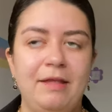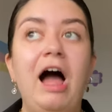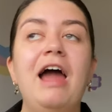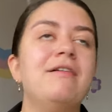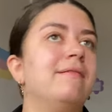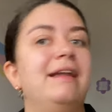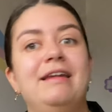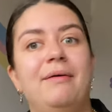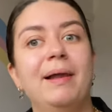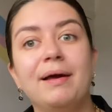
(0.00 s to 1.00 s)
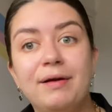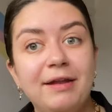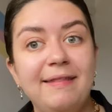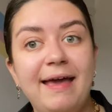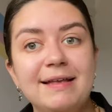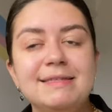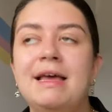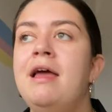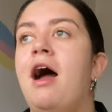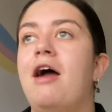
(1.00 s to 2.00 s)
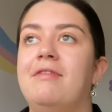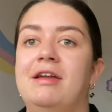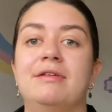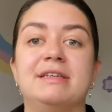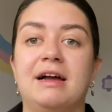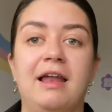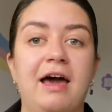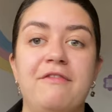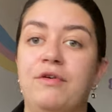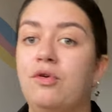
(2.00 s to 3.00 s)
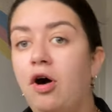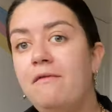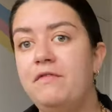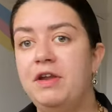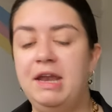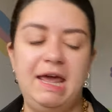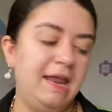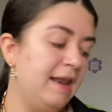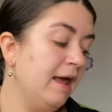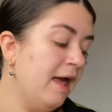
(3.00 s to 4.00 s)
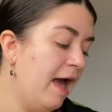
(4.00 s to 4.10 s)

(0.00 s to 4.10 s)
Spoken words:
I already know I look good in this. I already know it's a colour I feel confident in.